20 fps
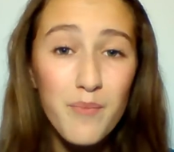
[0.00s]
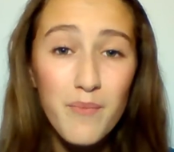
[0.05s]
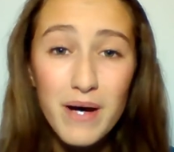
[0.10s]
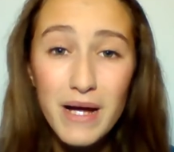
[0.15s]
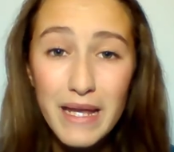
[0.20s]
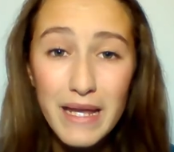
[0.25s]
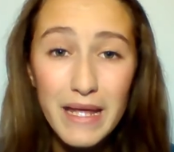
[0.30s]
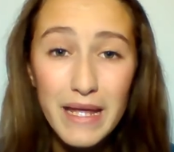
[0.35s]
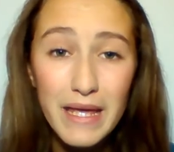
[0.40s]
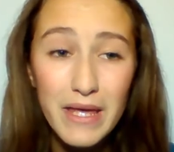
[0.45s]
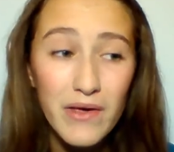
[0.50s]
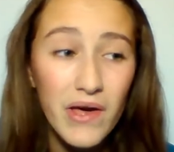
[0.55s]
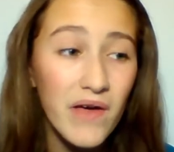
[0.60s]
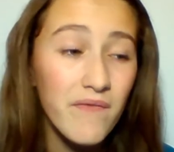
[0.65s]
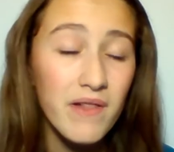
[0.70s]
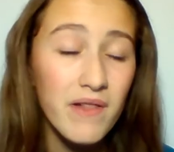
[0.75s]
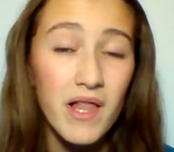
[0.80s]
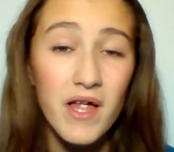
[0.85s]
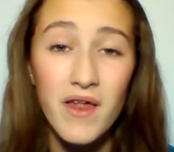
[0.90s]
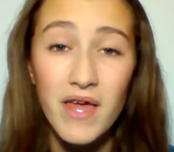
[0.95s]
money, you have
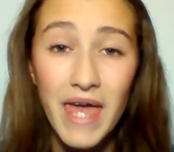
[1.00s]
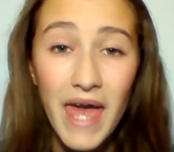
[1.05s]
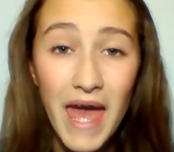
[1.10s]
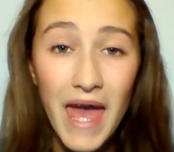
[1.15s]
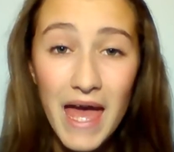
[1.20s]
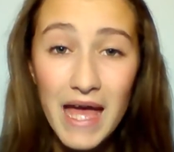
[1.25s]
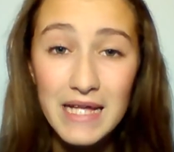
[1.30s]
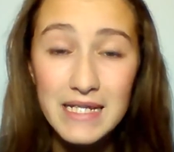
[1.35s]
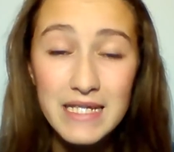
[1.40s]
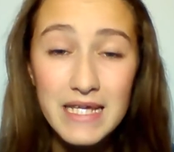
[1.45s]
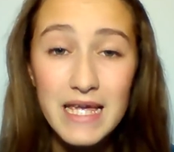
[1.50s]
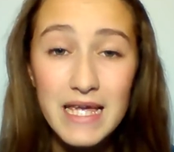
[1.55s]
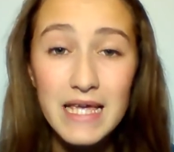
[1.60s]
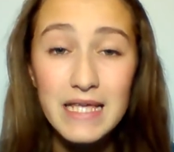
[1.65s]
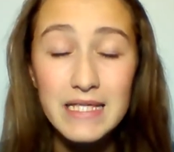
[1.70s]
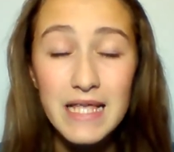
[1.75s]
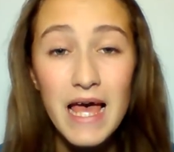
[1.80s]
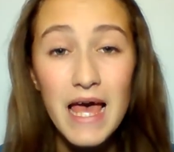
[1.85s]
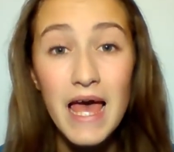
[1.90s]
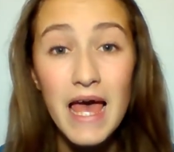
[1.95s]
a lot of
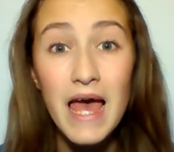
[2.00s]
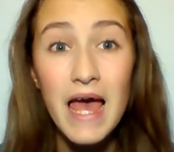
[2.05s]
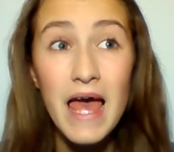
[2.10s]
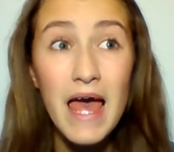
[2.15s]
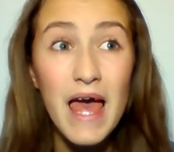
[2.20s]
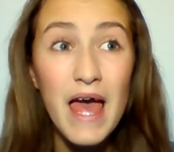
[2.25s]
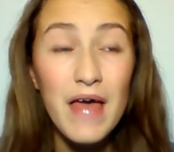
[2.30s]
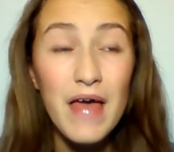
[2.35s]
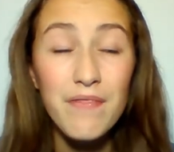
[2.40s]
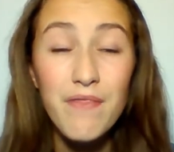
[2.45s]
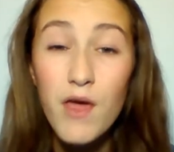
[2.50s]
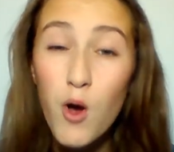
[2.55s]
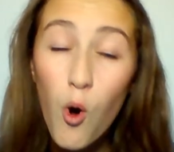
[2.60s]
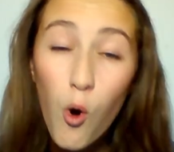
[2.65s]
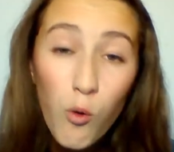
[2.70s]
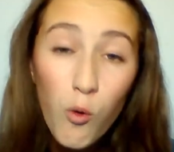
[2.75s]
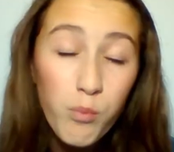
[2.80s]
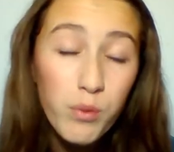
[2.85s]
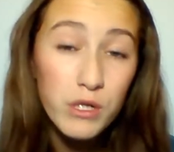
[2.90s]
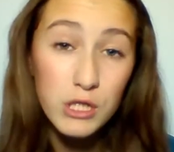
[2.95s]
candies. They
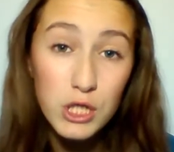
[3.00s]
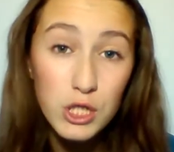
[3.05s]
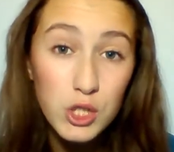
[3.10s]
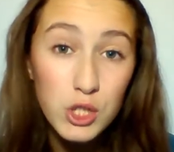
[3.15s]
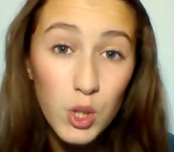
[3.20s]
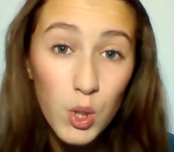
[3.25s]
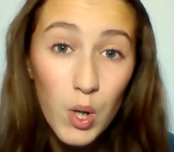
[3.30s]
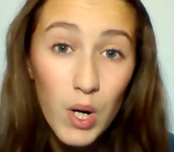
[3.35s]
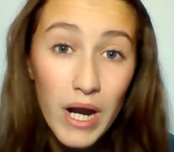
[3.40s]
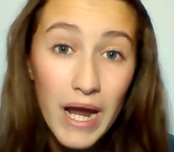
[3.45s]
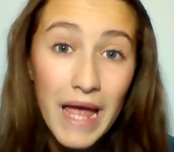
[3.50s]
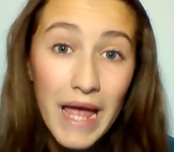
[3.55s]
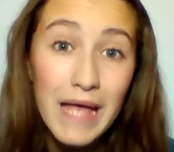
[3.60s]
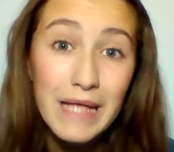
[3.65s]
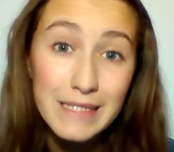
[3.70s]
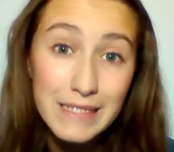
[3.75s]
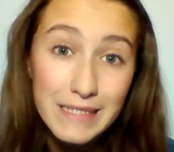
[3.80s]
open the door and